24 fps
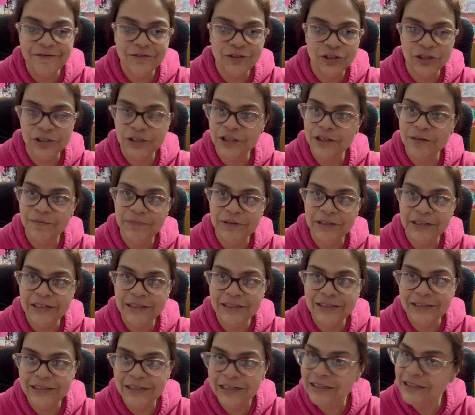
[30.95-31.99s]
She's going to be
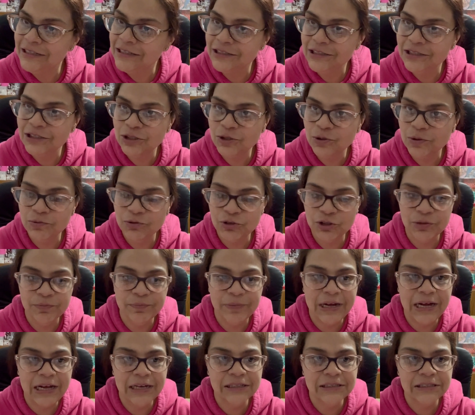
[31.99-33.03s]
linked in the description
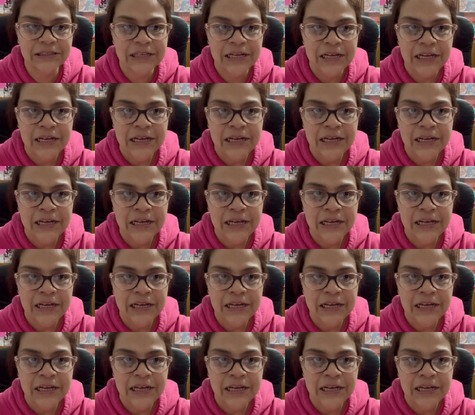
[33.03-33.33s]
box.